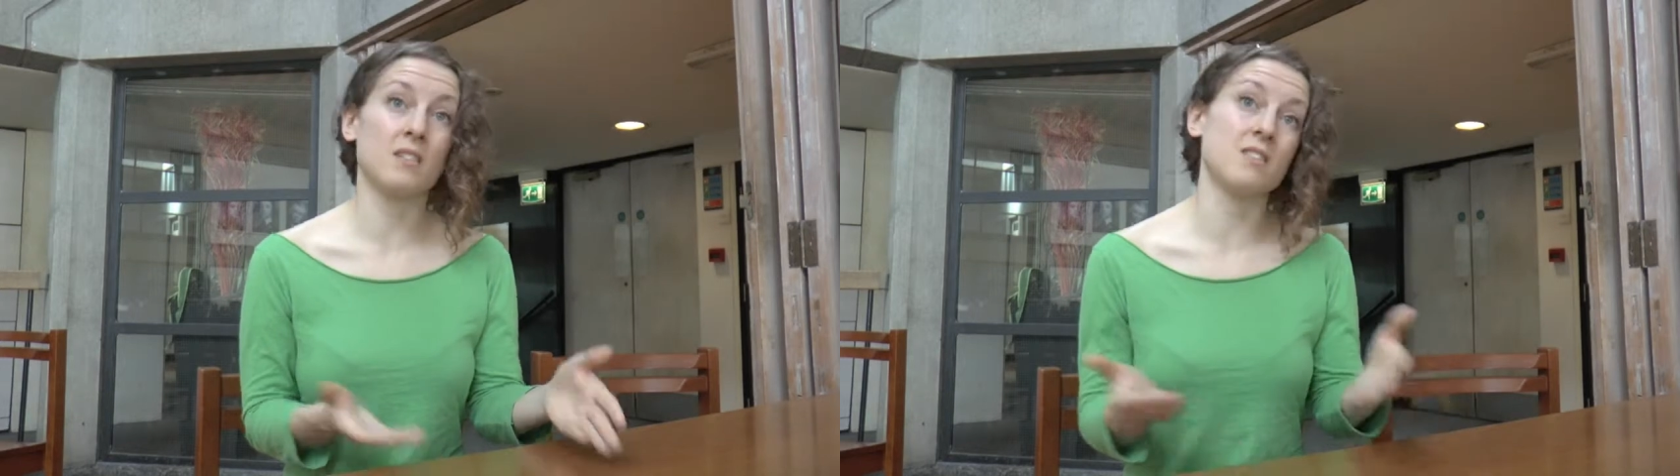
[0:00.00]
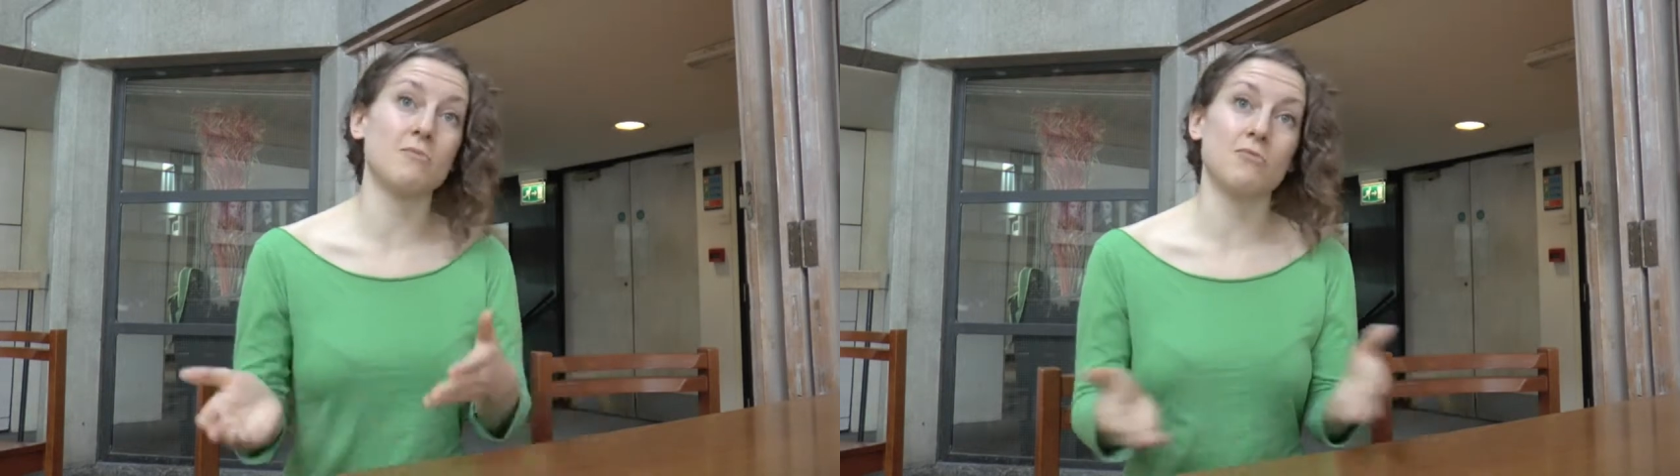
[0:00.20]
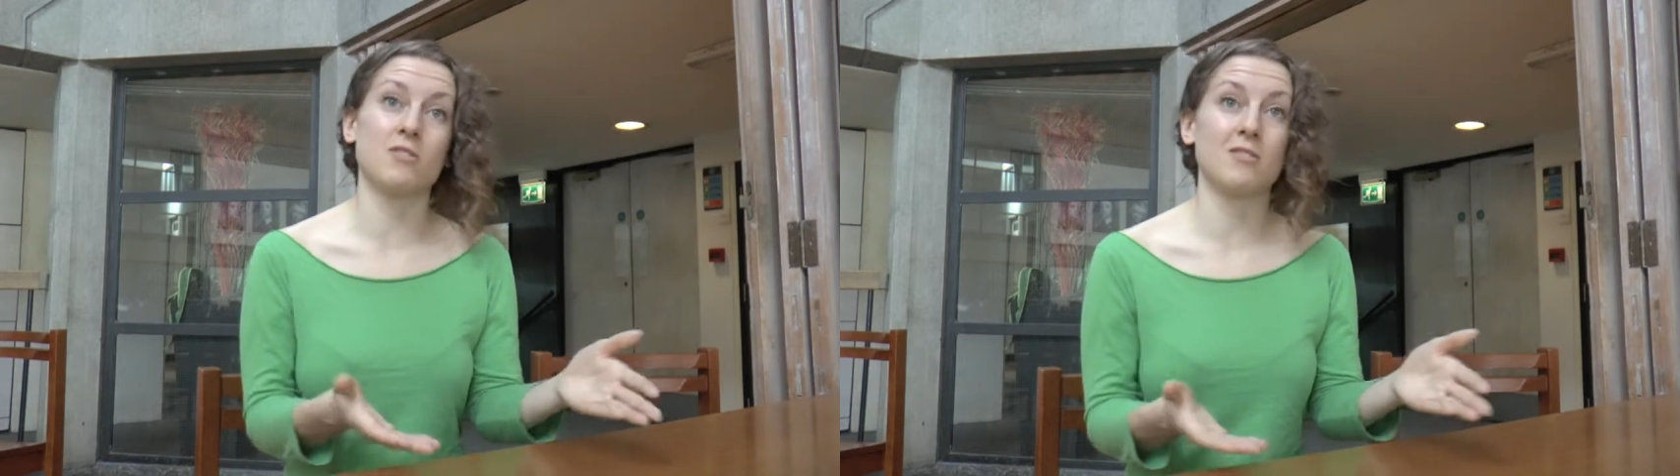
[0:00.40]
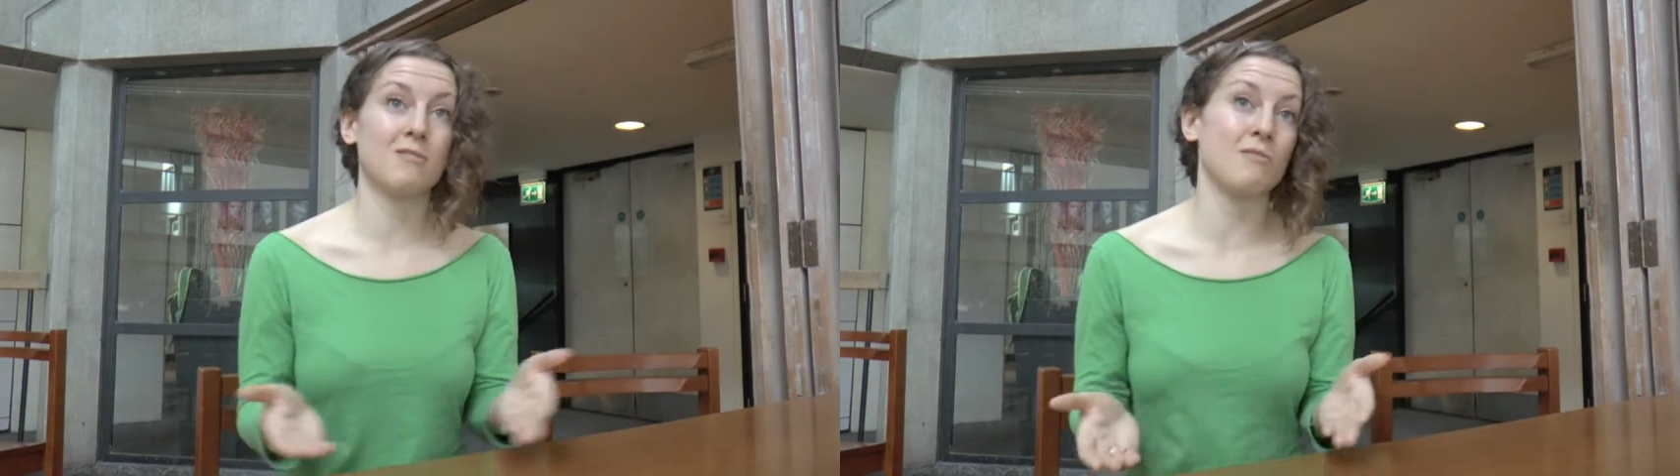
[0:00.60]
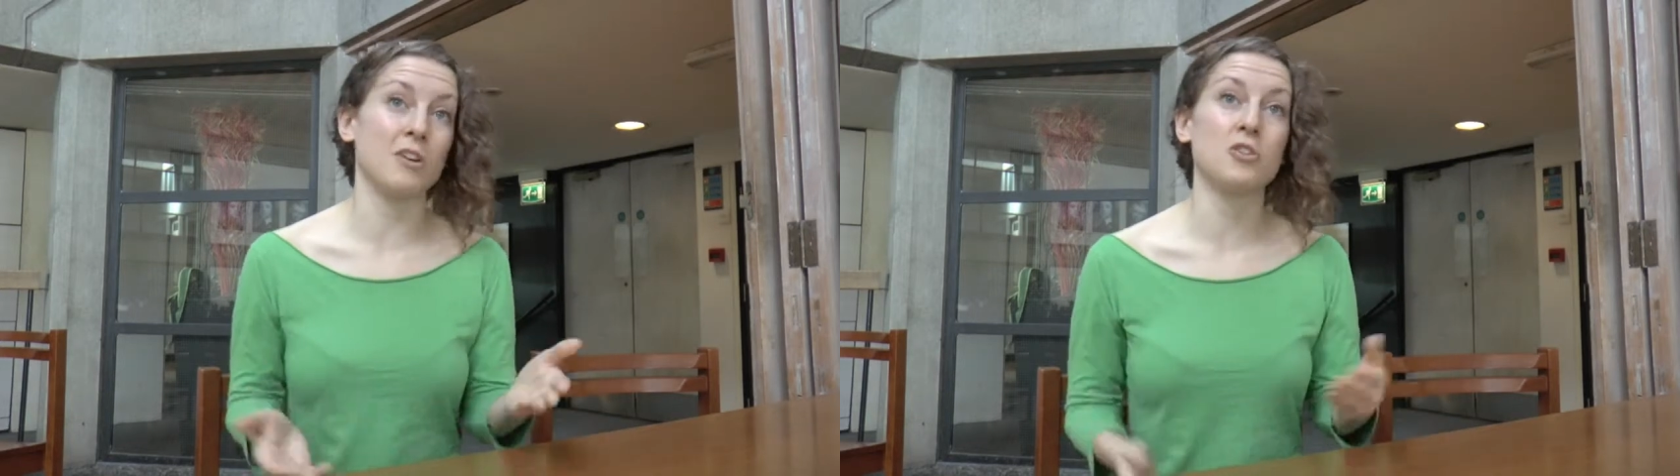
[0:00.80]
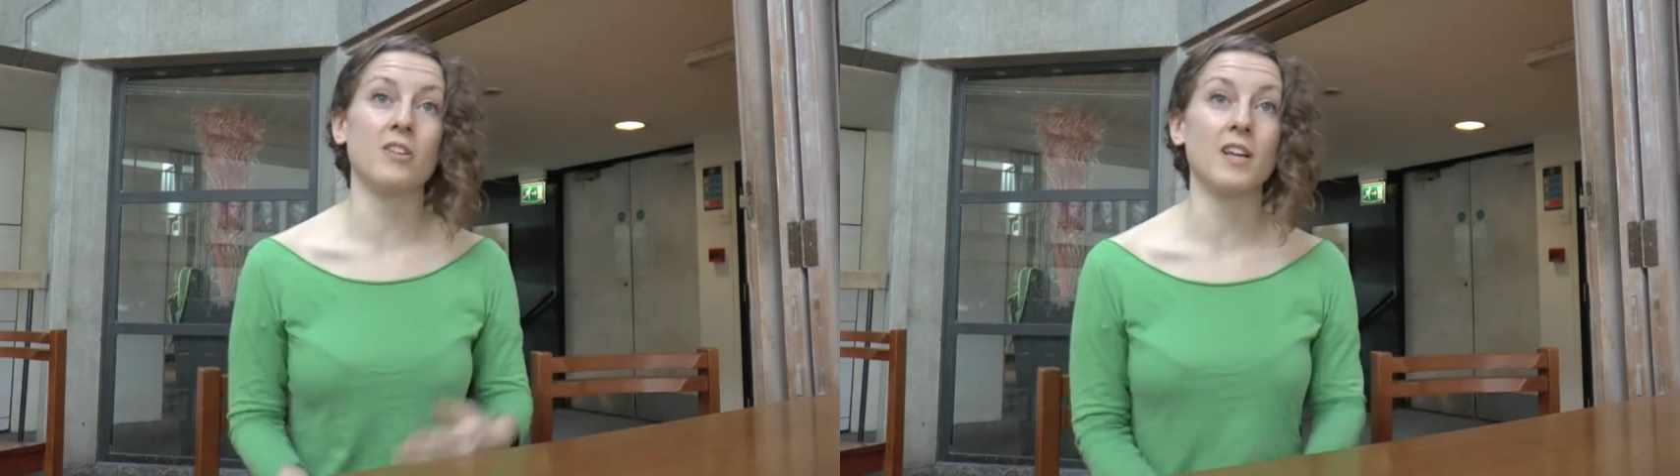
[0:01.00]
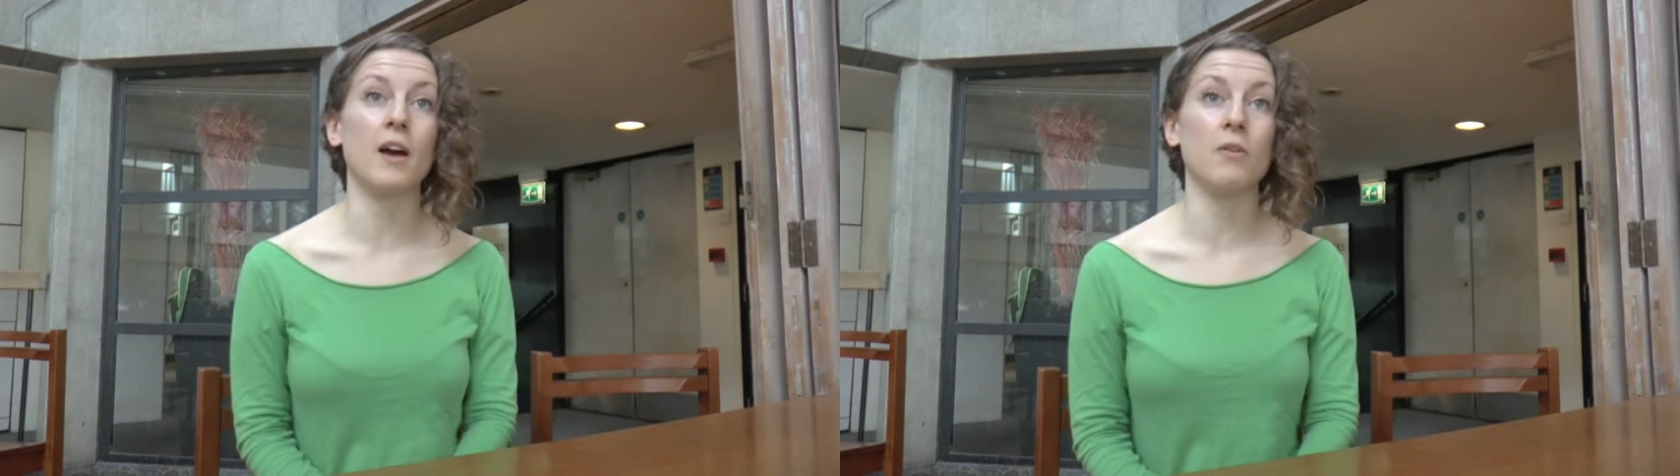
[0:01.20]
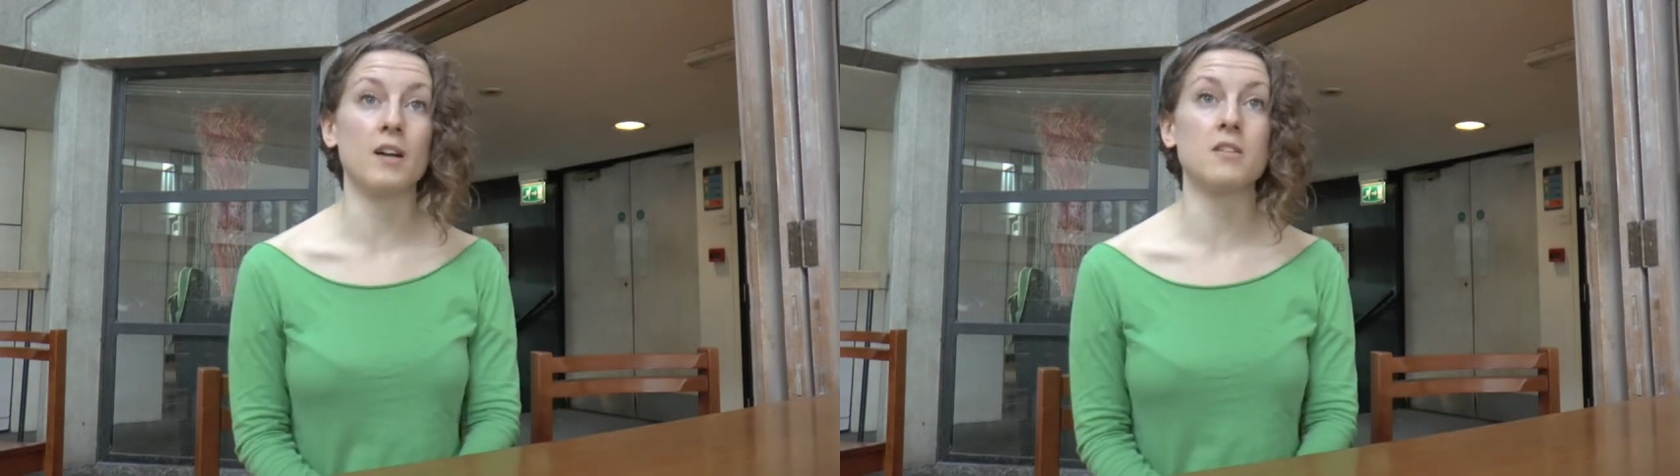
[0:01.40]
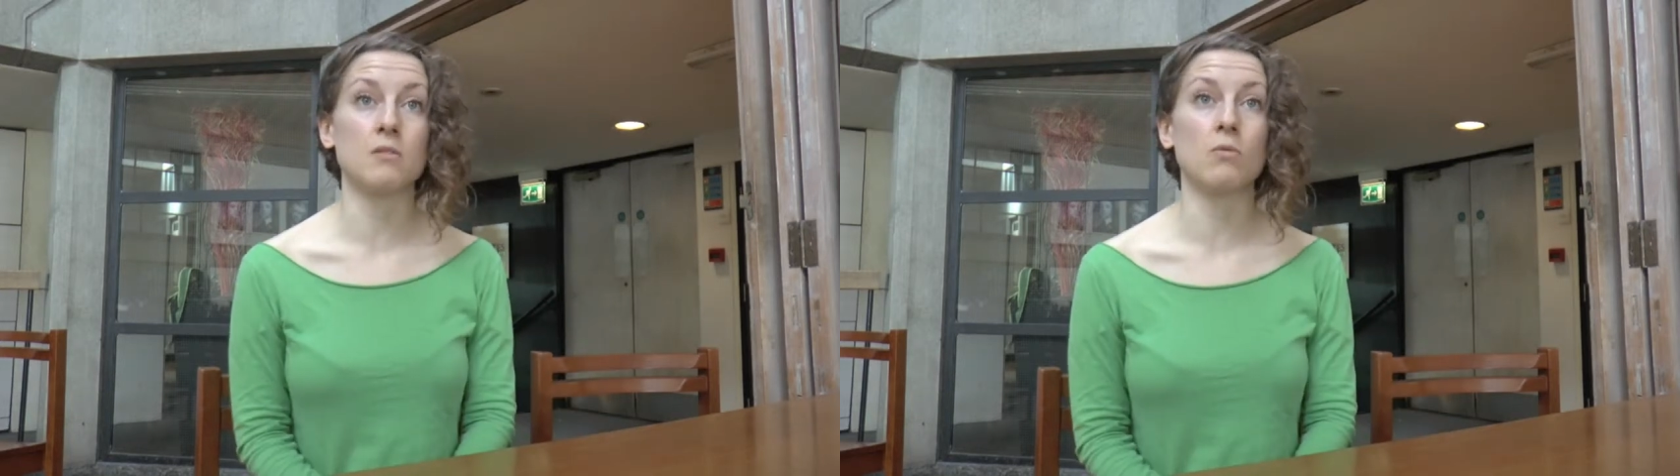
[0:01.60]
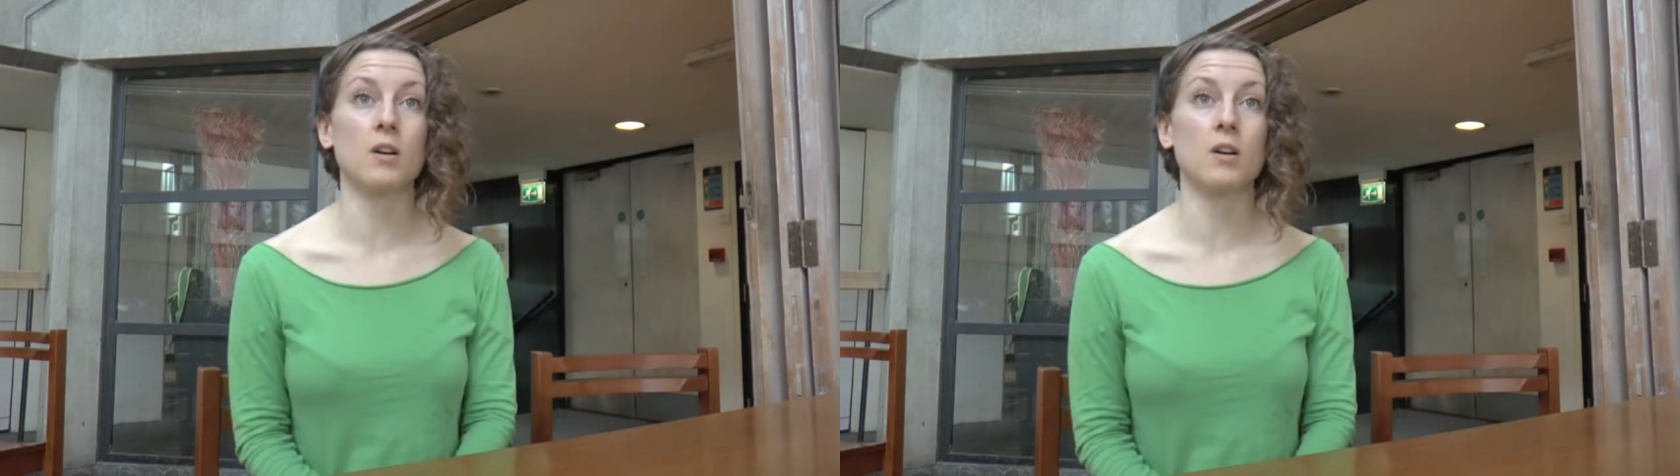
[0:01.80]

That's just functionally how it has to